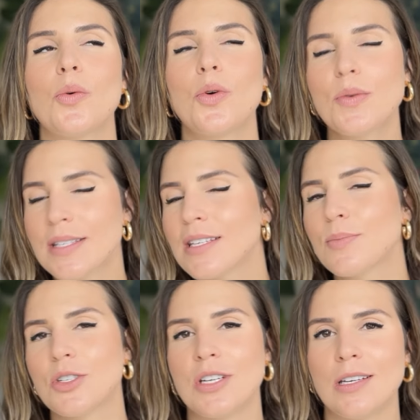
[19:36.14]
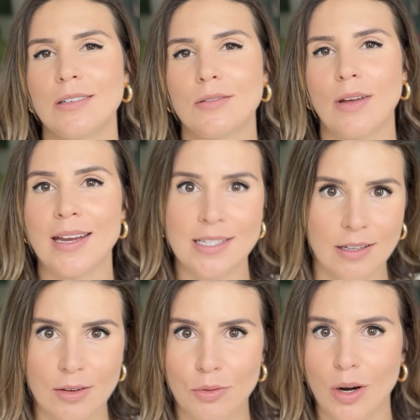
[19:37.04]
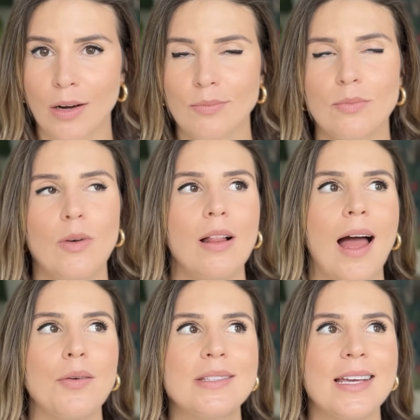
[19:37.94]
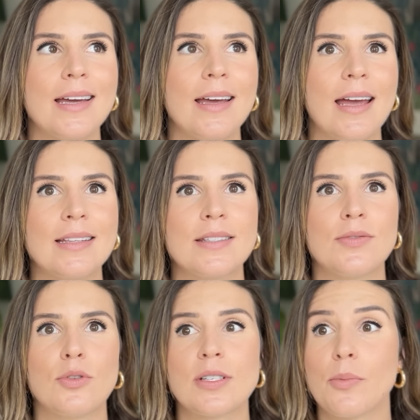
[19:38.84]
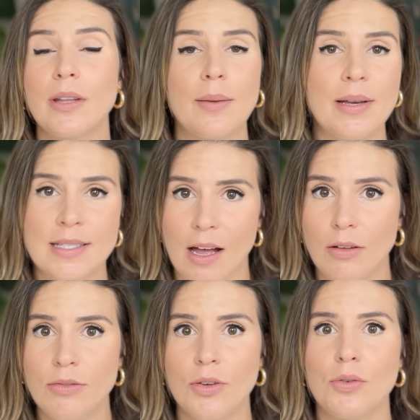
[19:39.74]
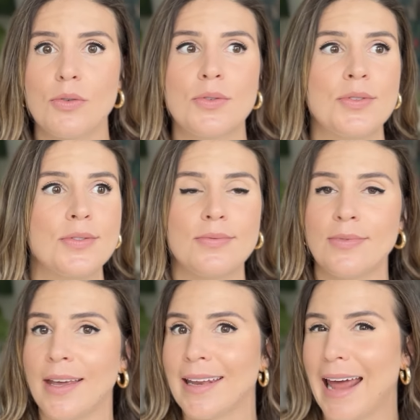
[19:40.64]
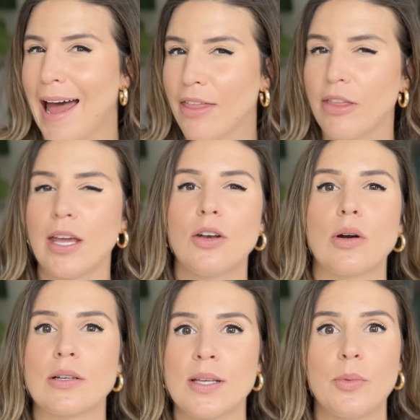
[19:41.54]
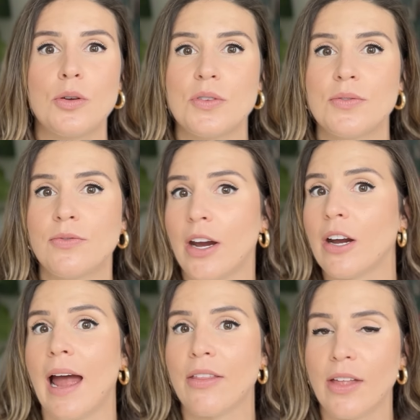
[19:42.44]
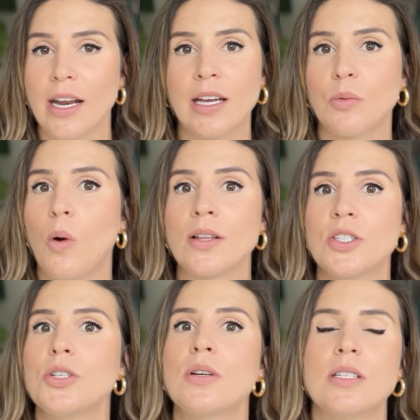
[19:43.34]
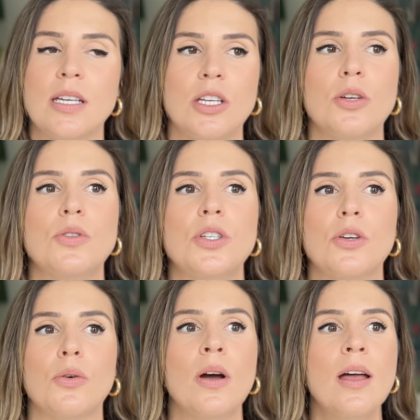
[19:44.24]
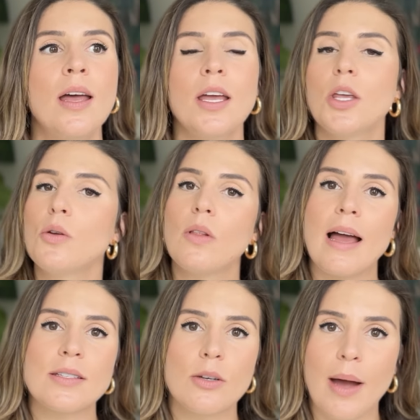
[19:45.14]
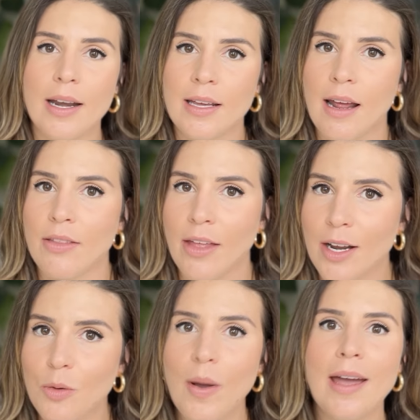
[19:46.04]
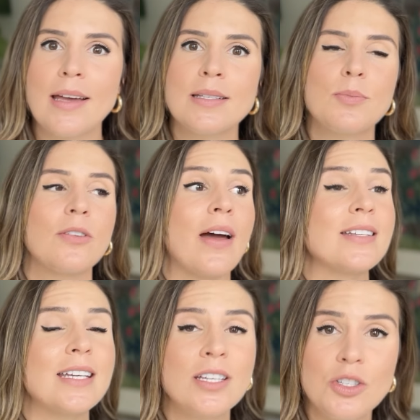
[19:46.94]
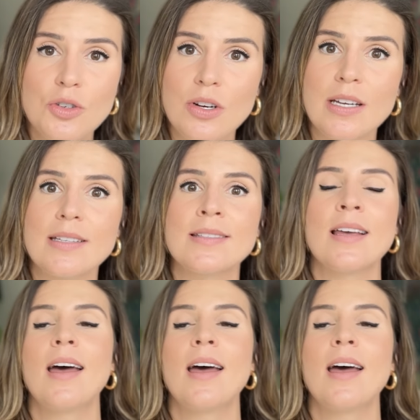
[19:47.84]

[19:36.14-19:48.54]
who is this machine ideally for? Well, I would say it's for someone like myself who's like an athlete or someone who's very athletic and wants to continue to utilize their body in athletic ways, prevent injuries,